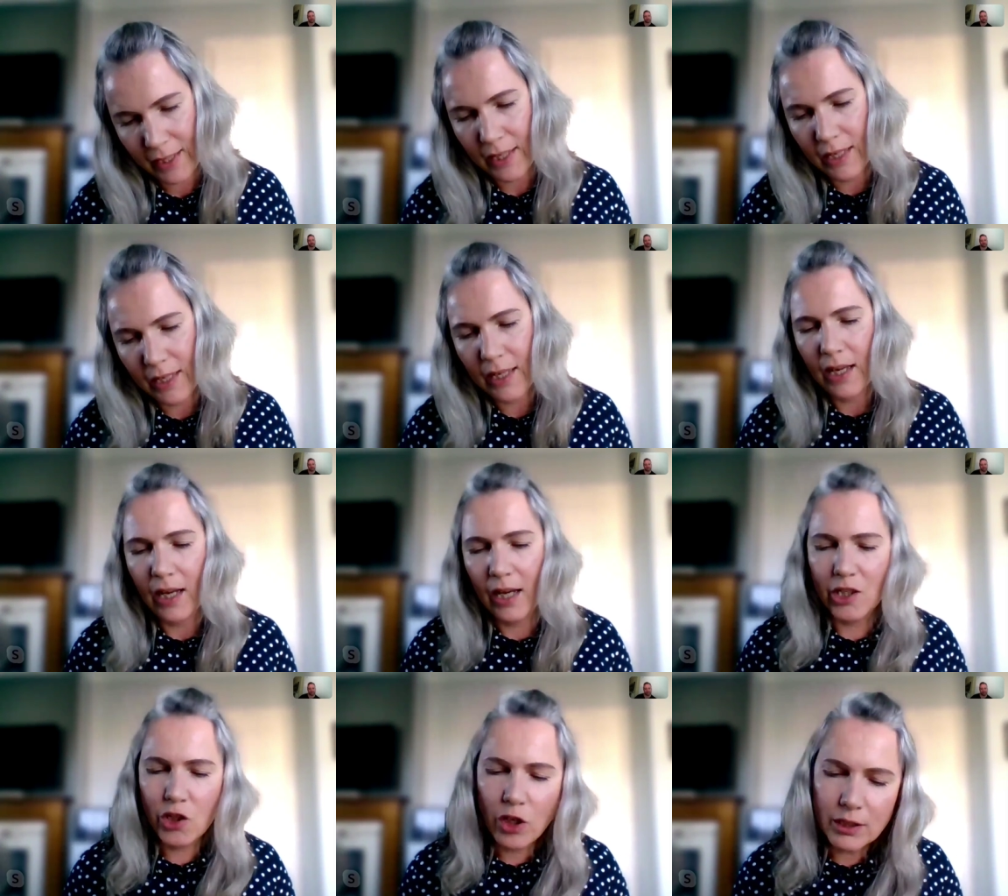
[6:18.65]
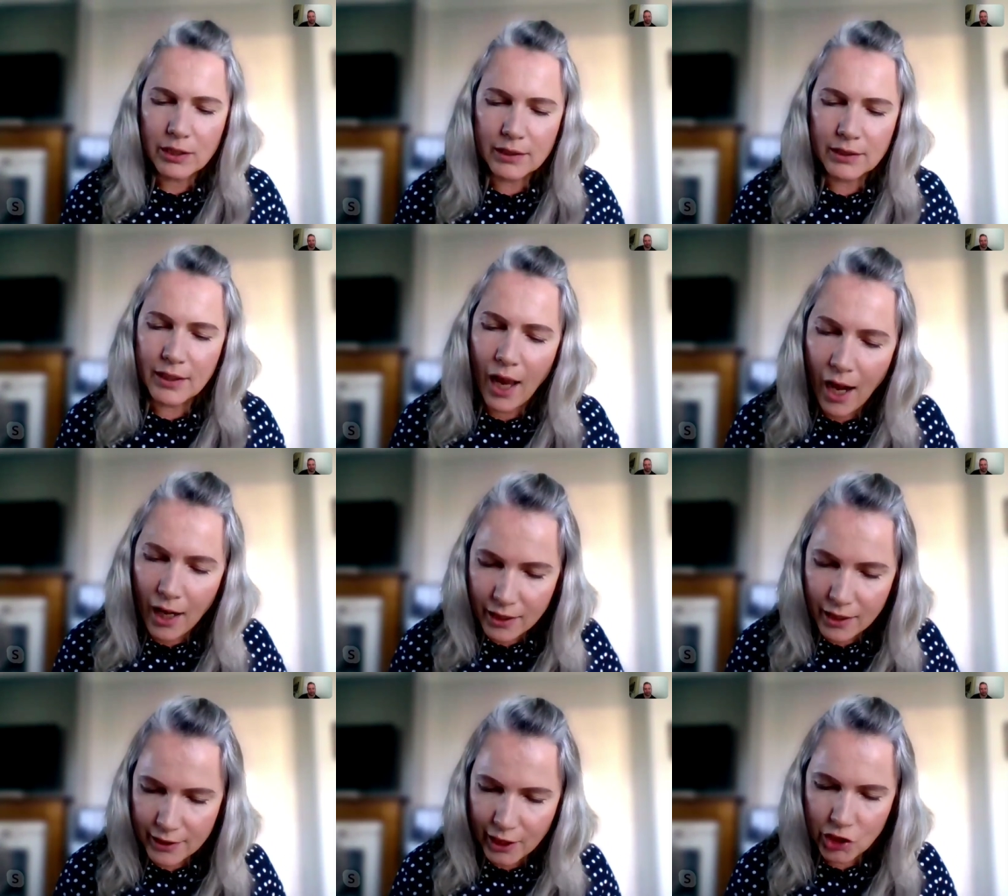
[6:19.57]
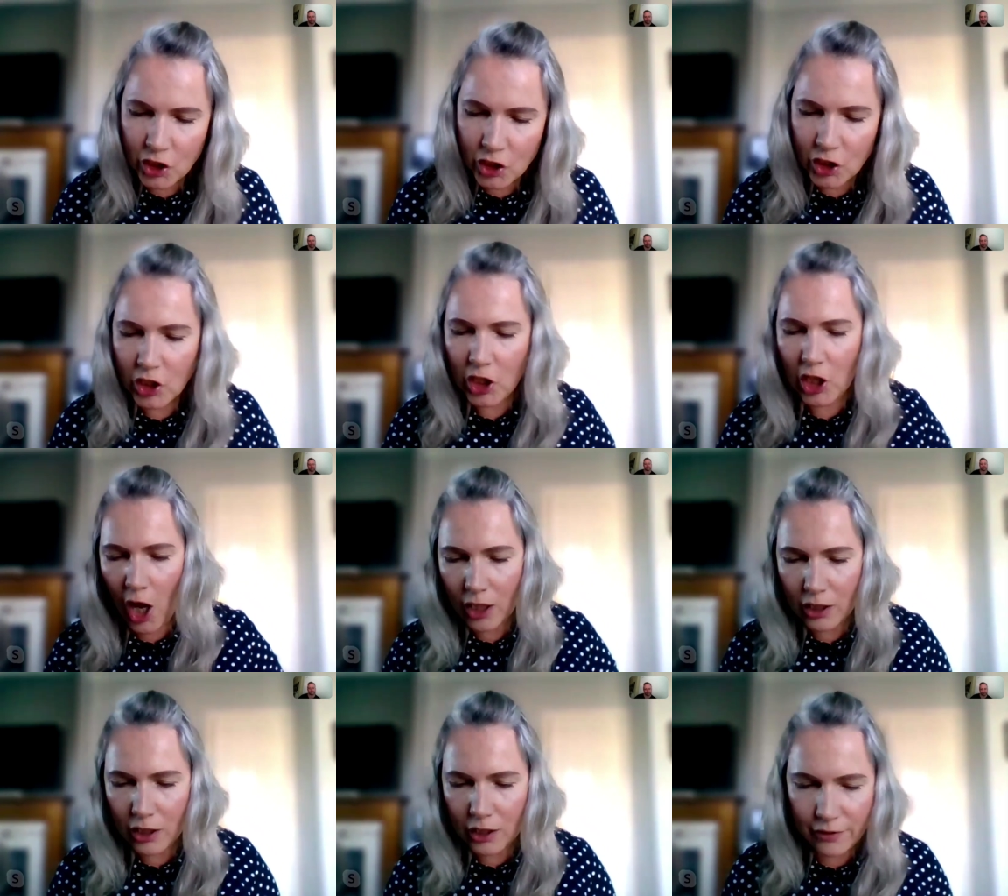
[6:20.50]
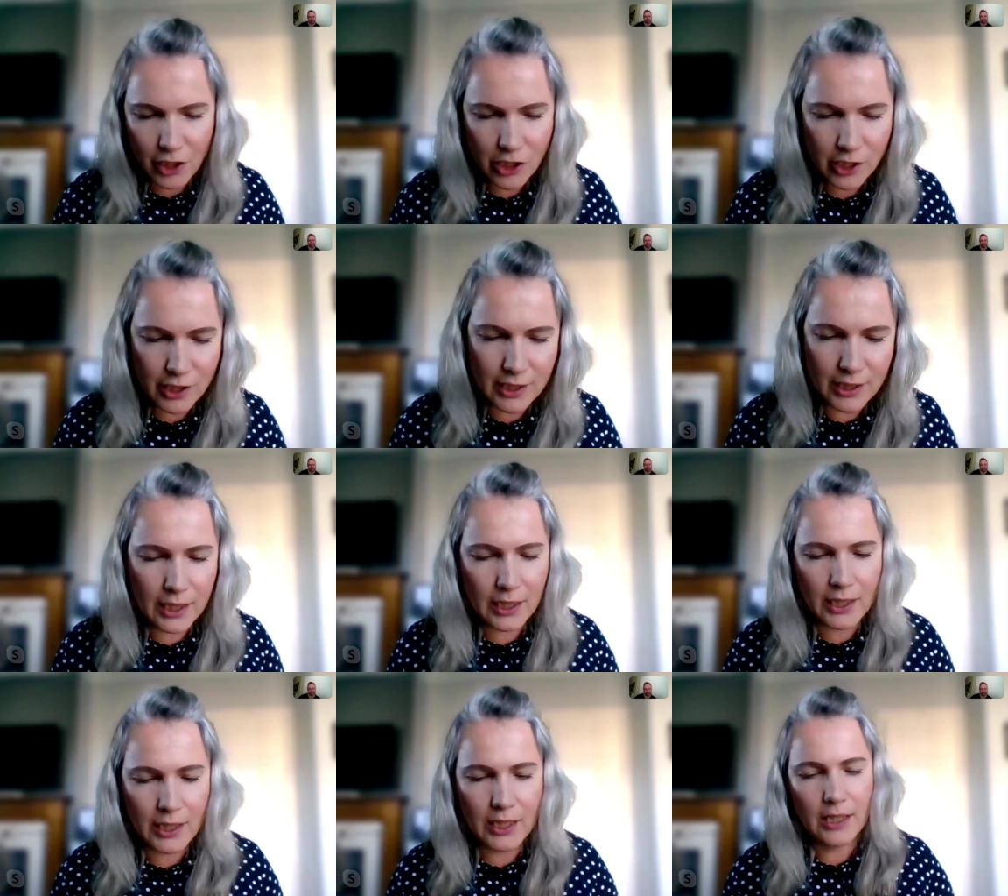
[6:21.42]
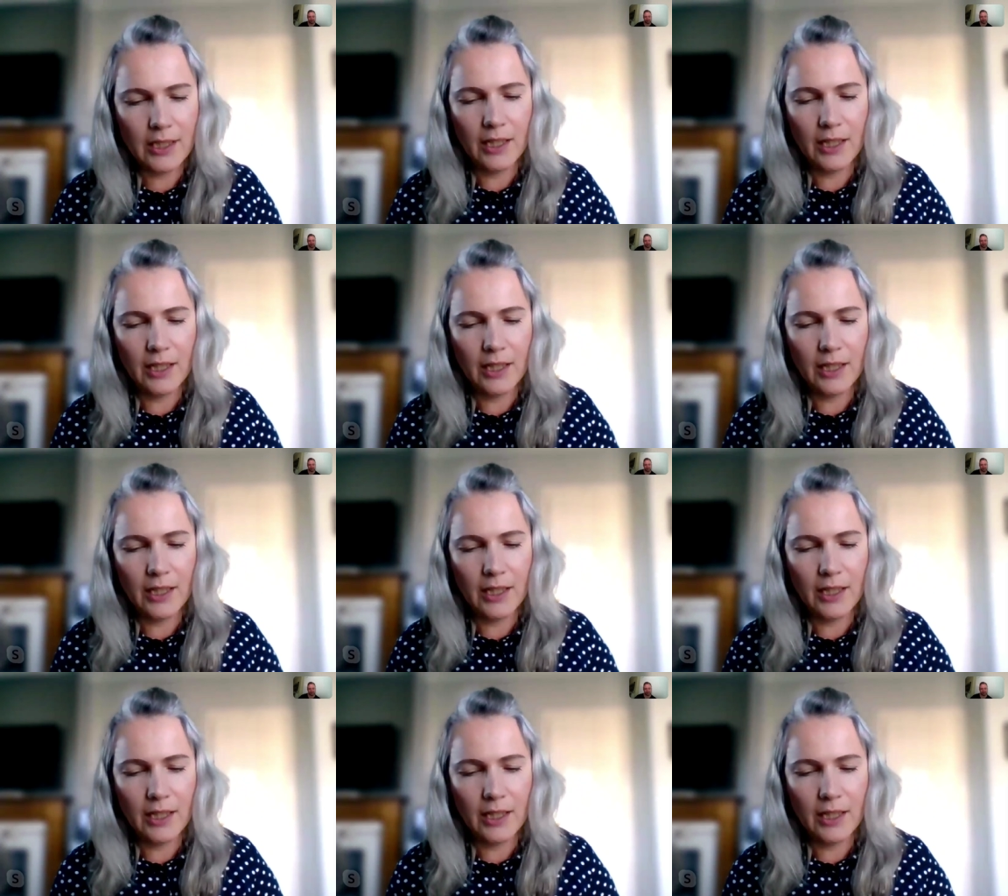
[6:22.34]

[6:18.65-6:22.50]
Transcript: I enjoyed its architecture, color diversity.